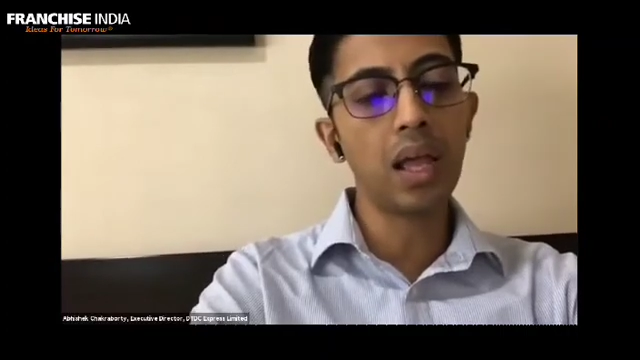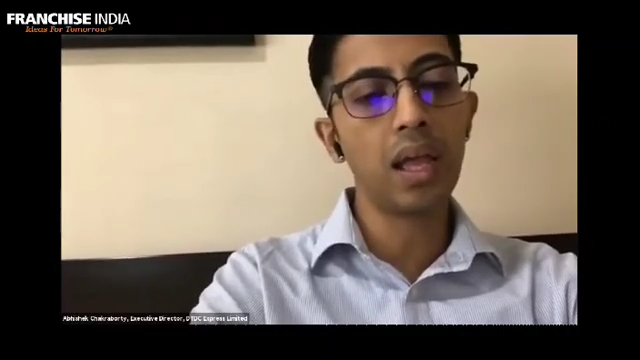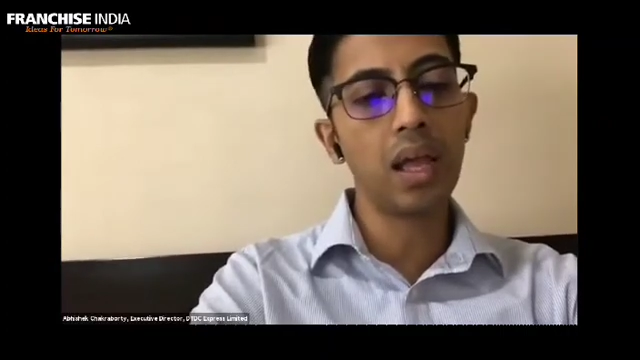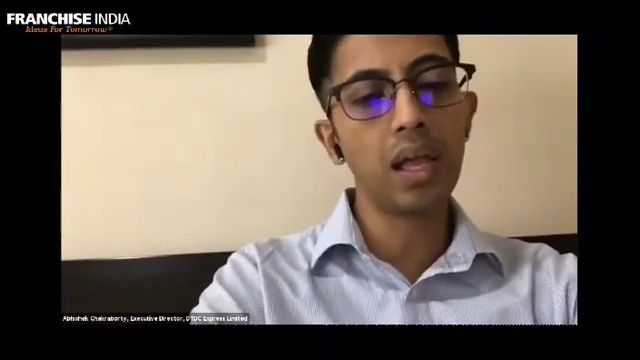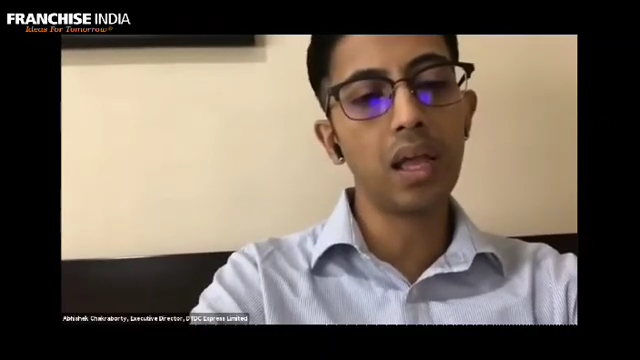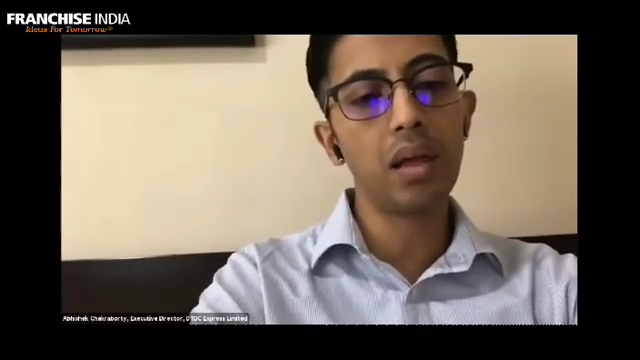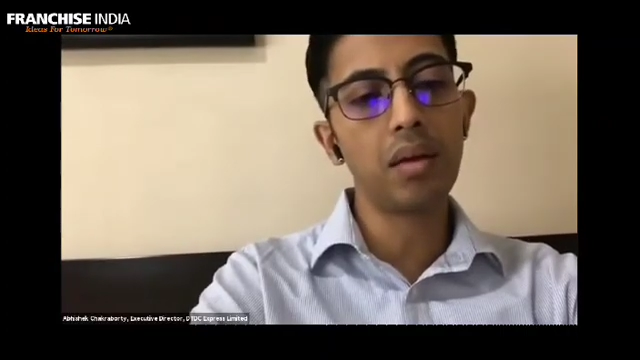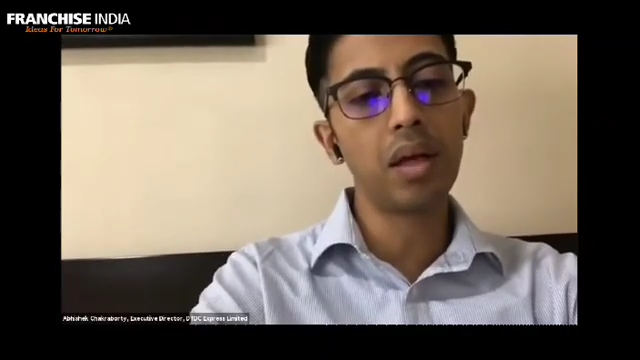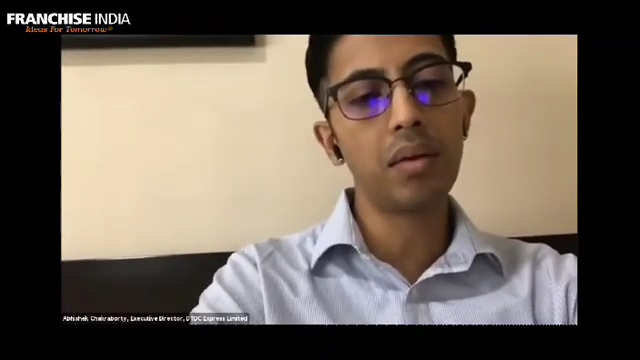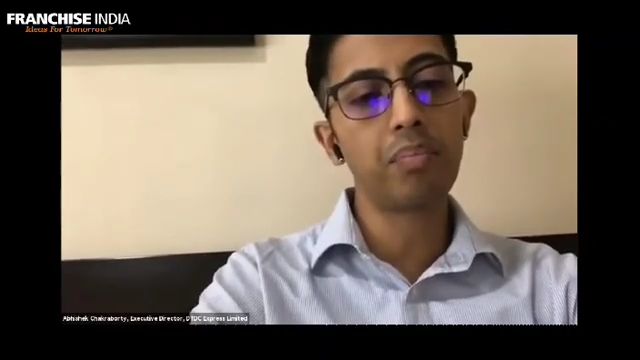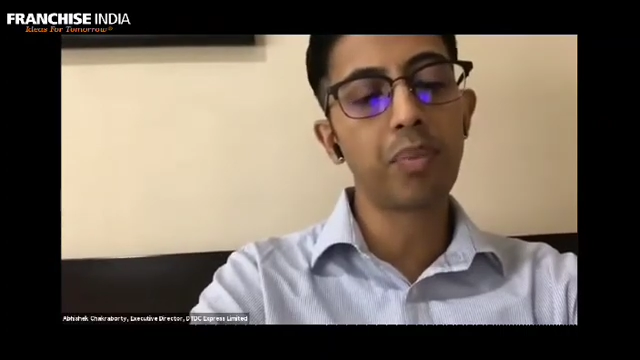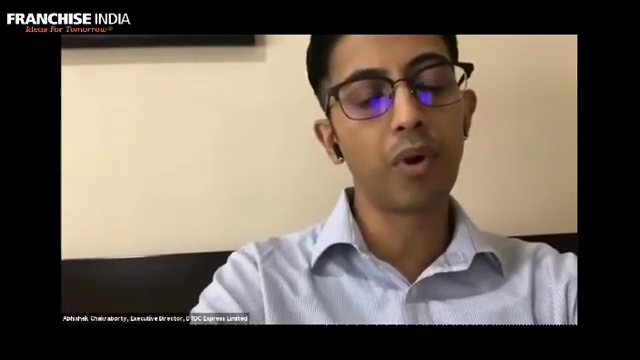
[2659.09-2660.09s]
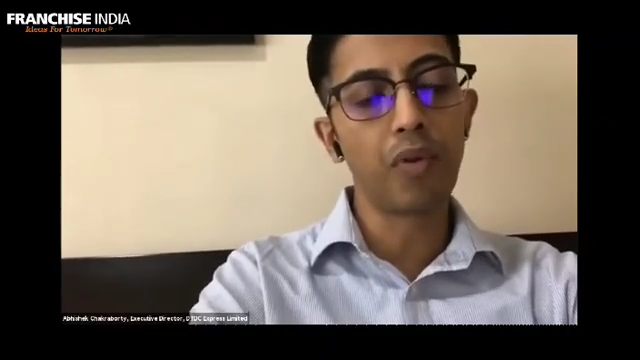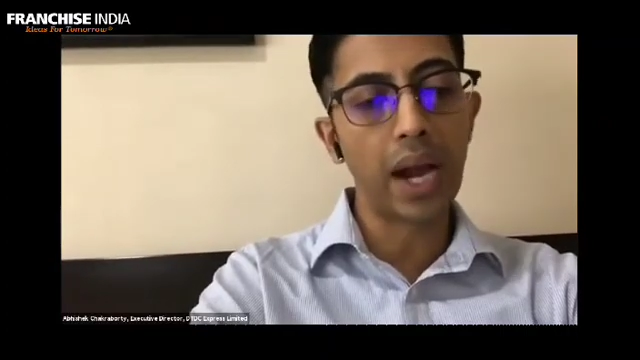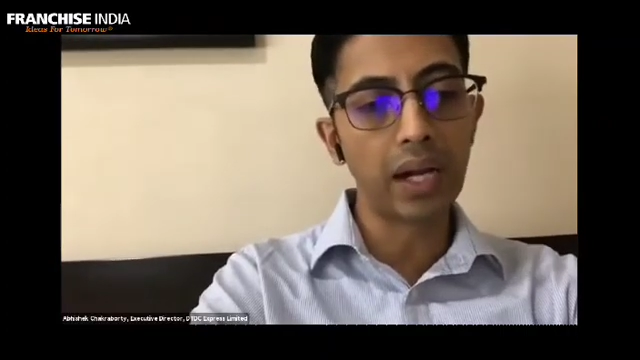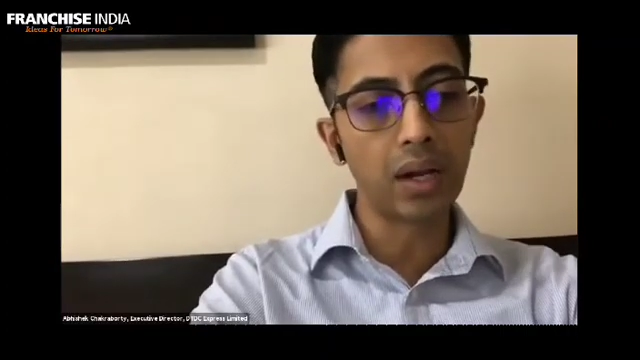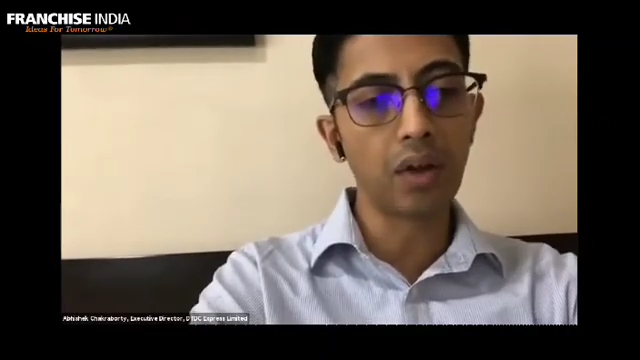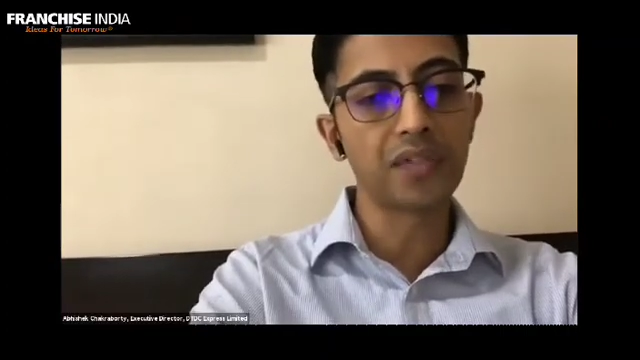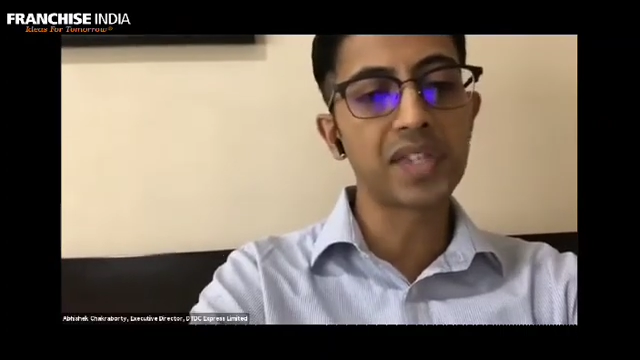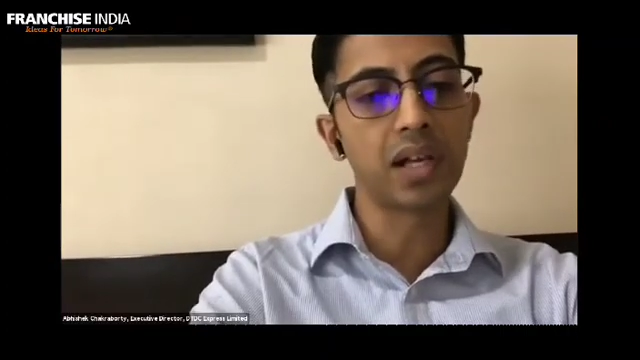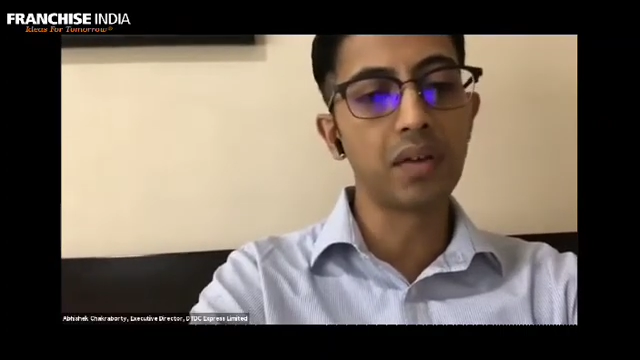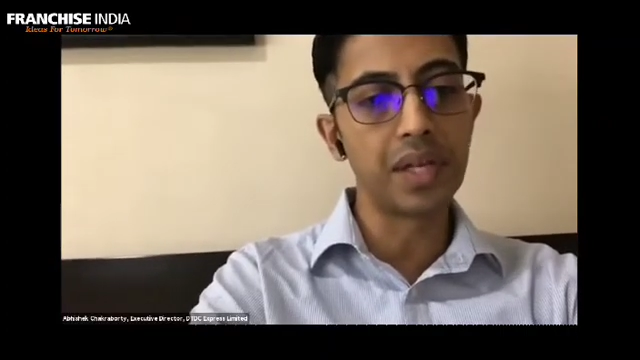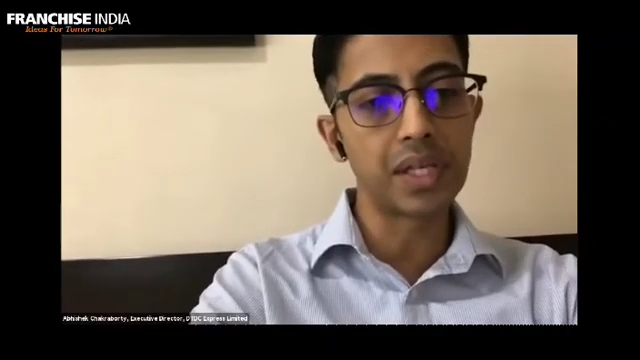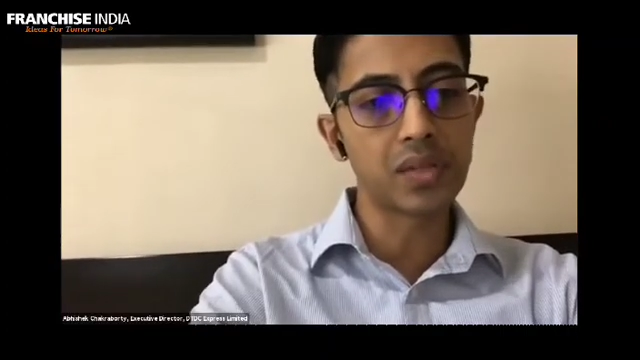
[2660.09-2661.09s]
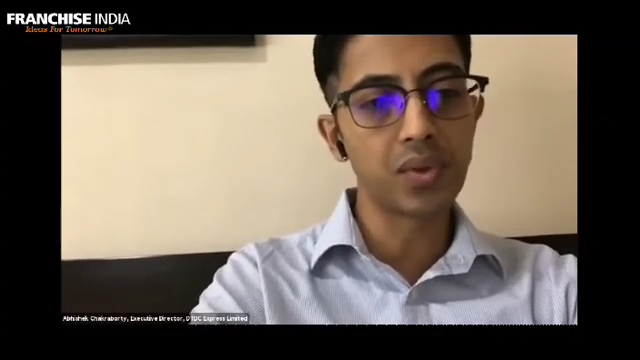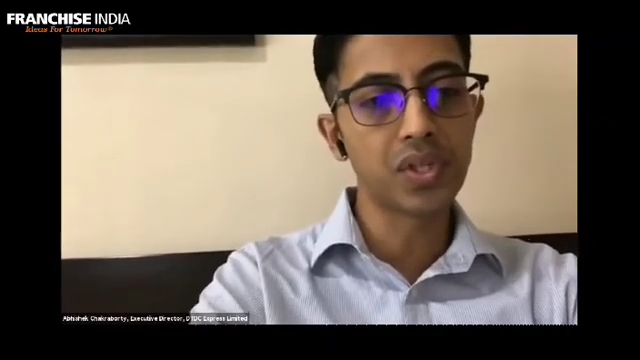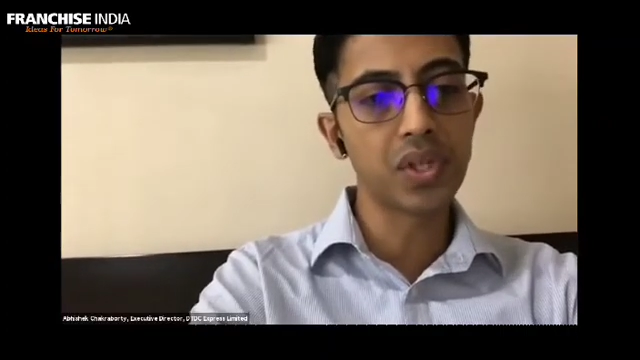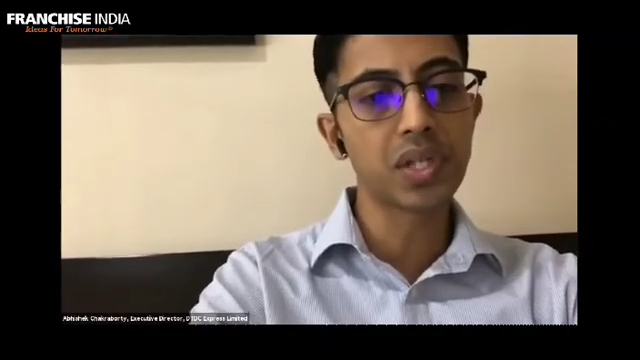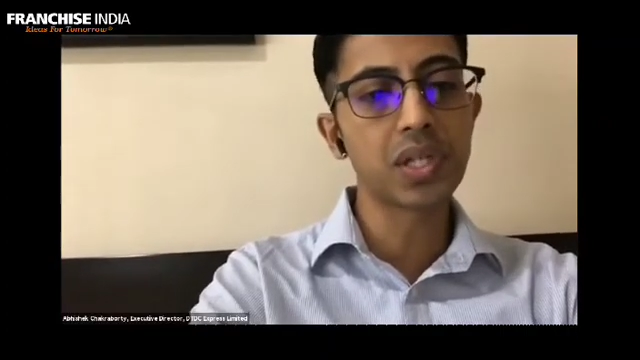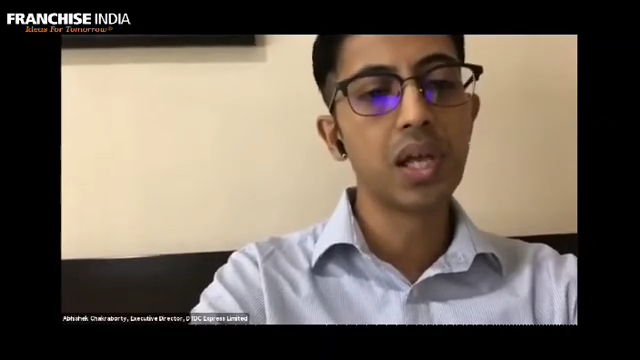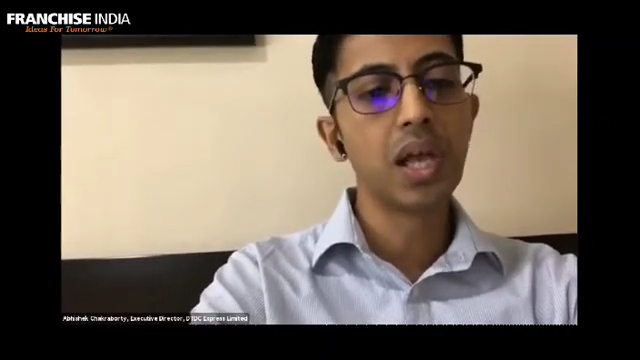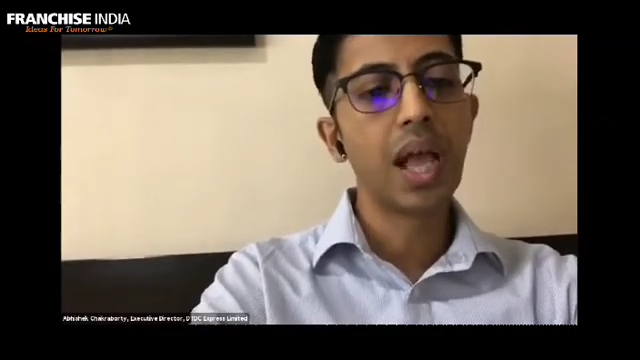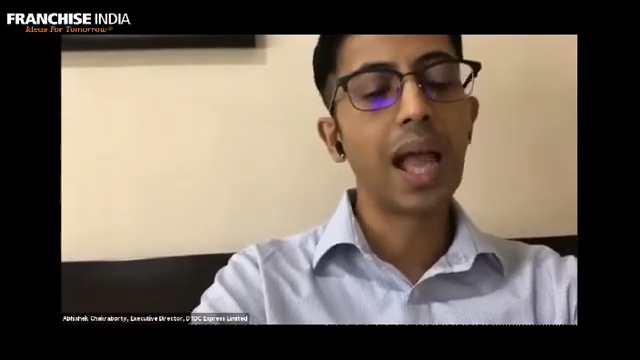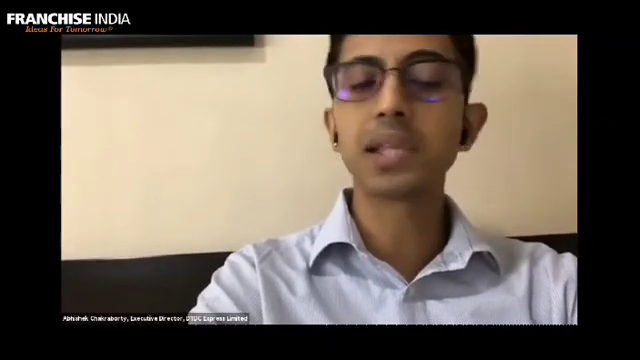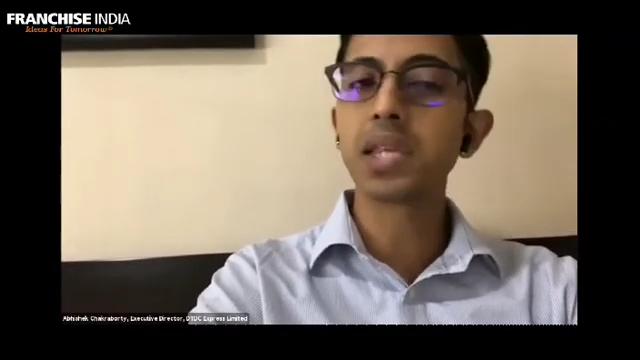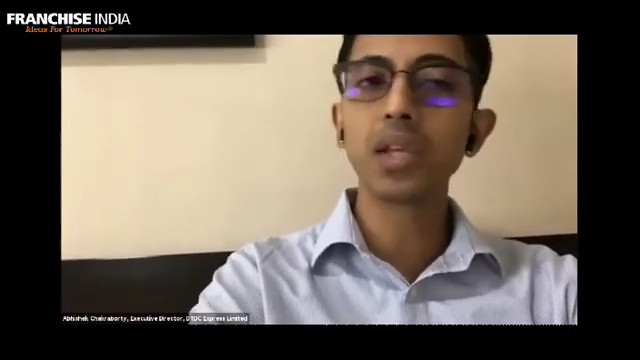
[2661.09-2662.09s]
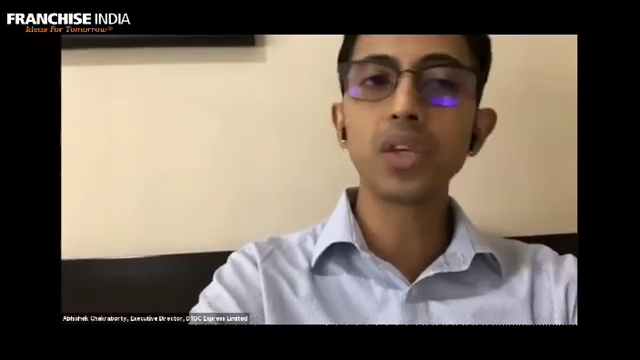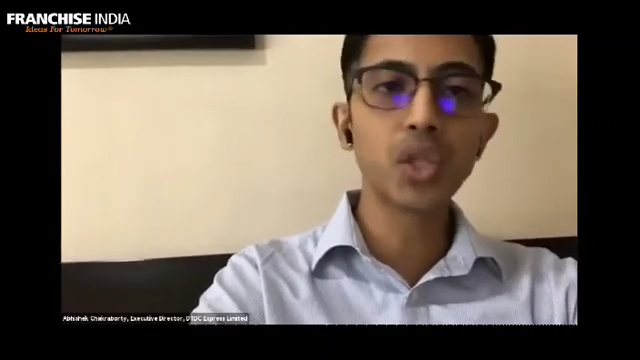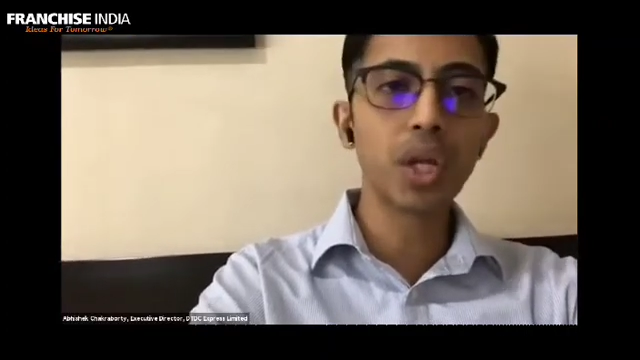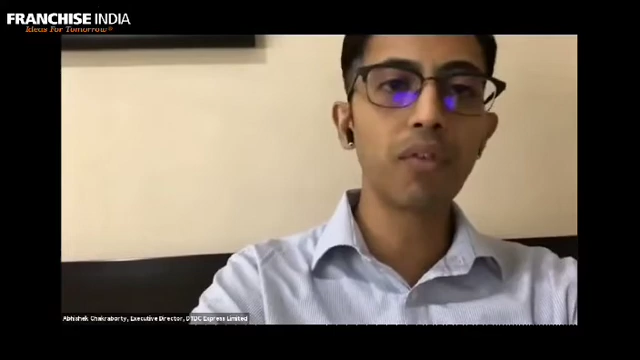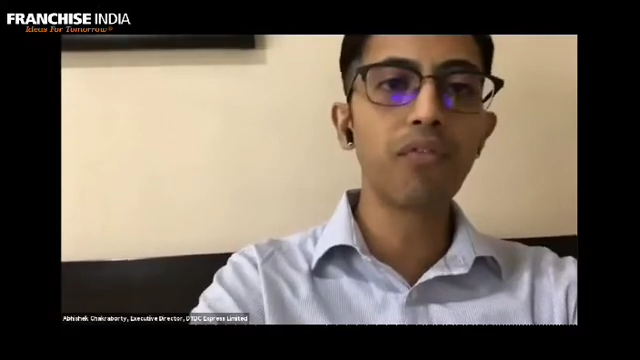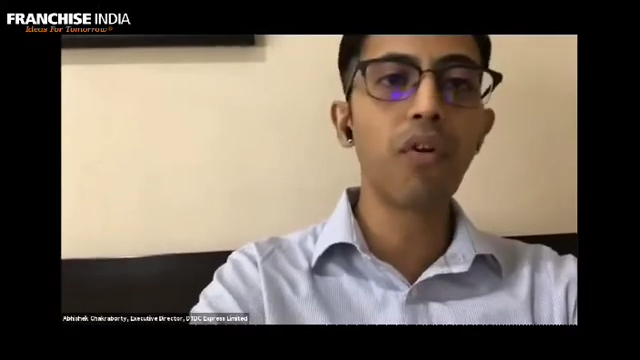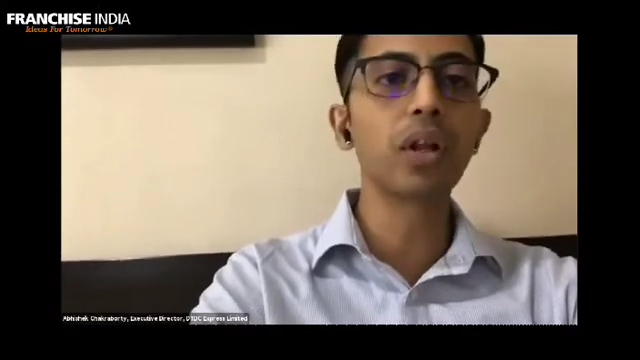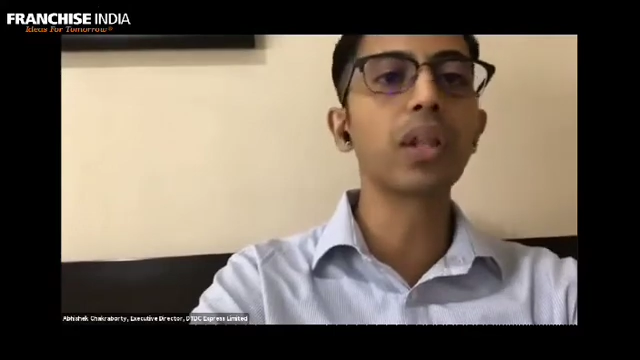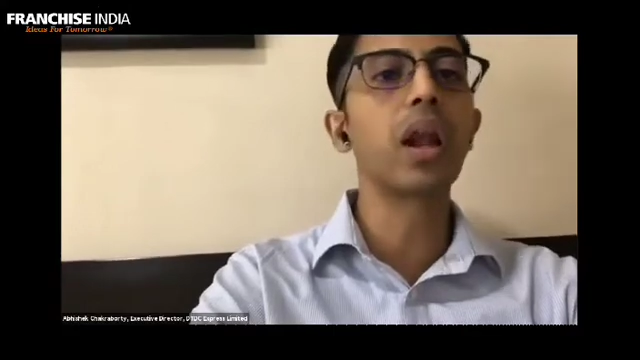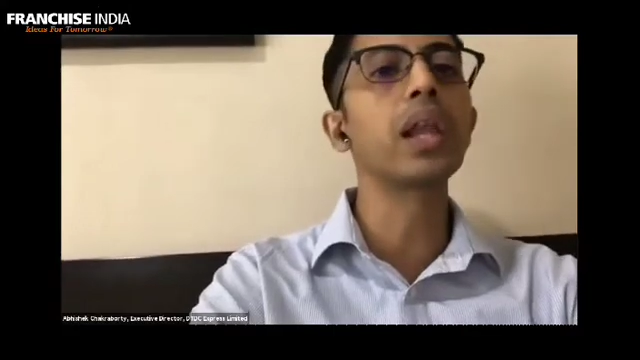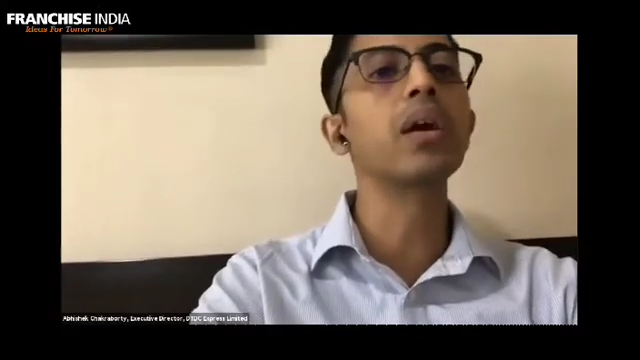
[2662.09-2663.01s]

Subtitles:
provider of service, which is essential for the running of the country.